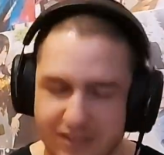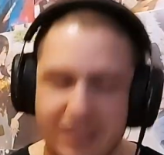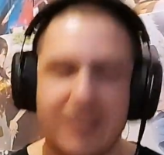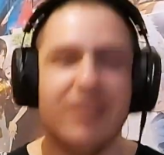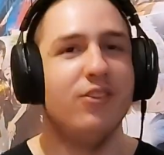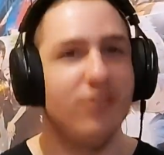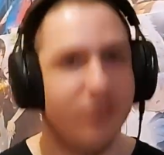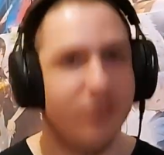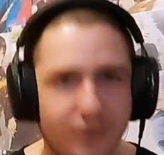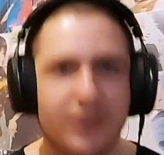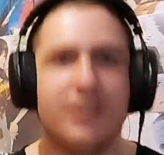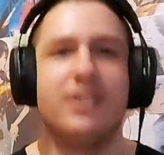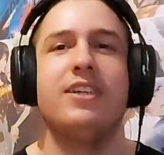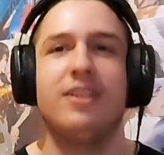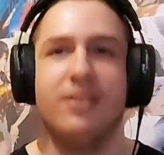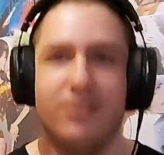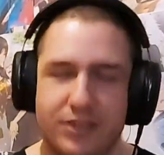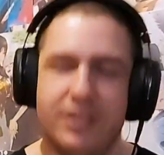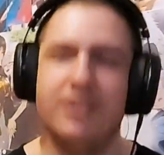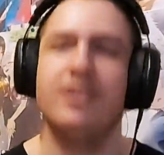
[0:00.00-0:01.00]
Damn, this is
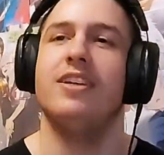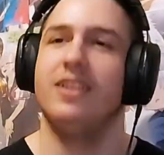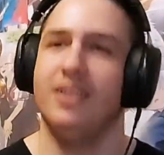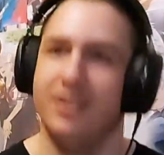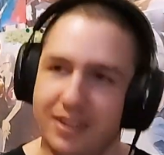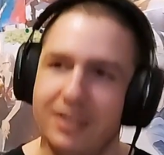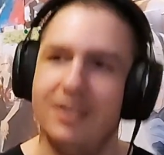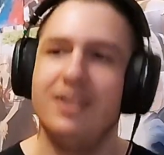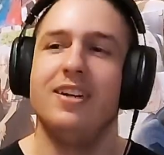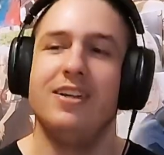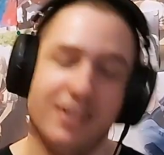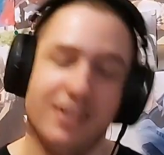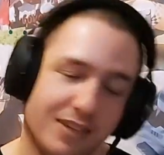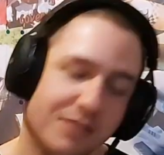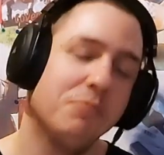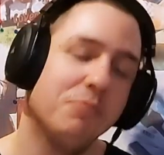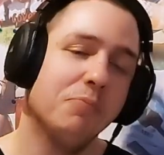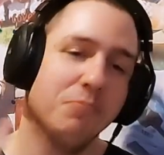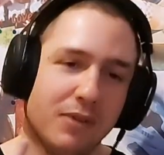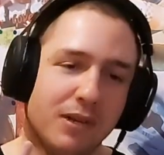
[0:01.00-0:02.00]
fucking heavy.
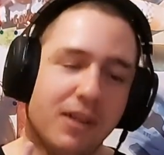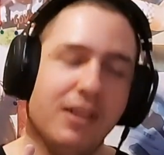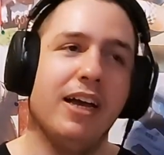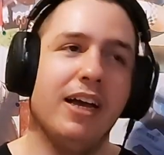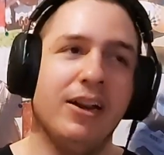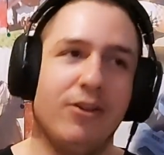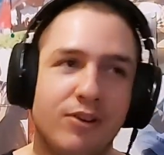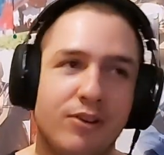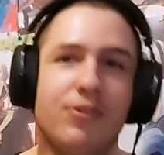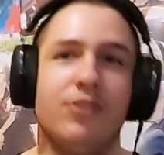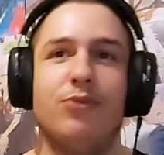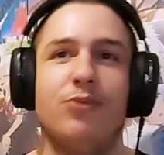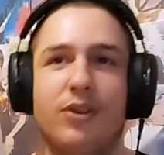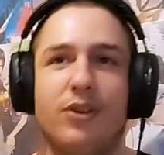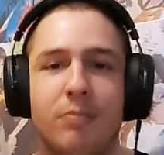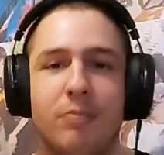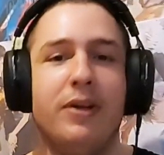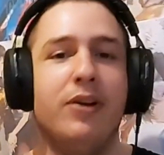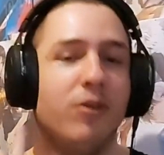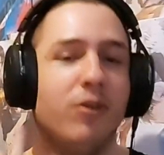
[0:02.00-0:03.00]
Eh? I don't know if it's
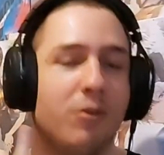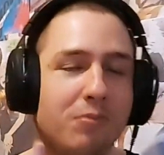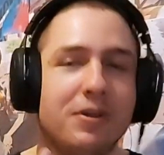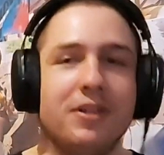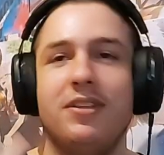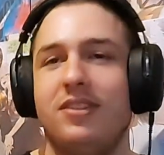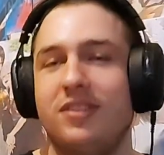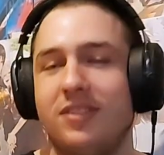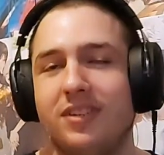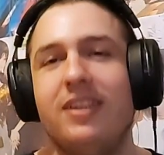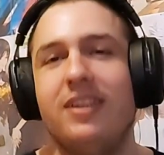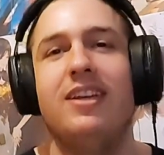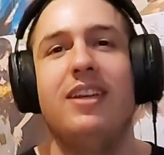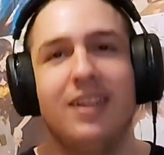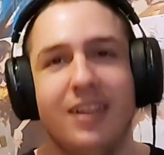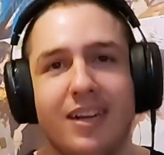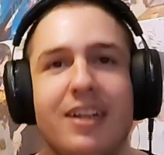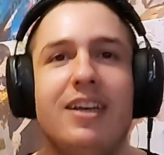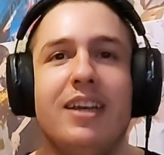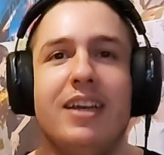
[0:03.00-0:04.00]
straight up metal, but
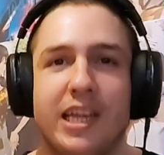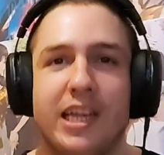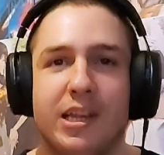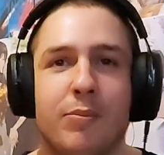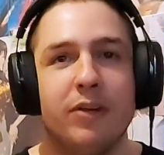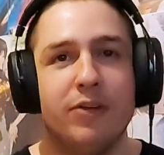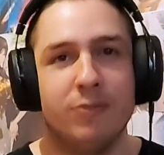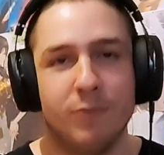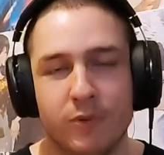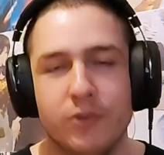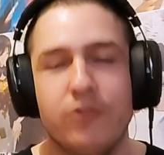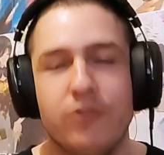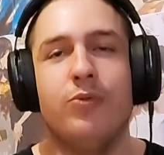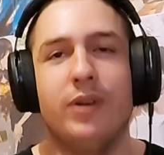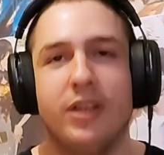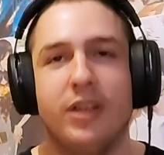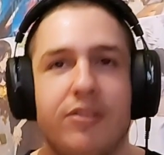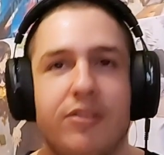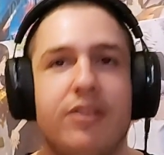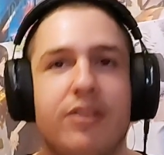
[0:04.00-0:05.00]
it makes me want to
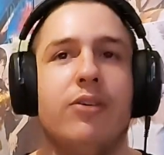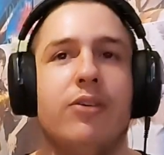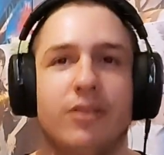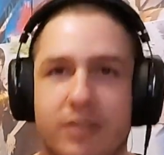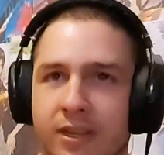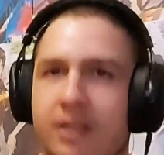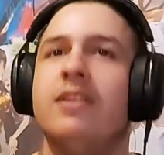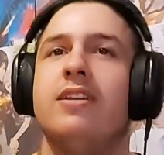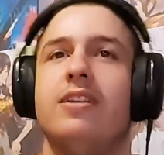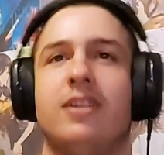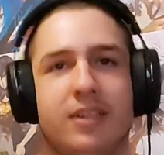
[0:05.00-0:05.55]
raise the arm.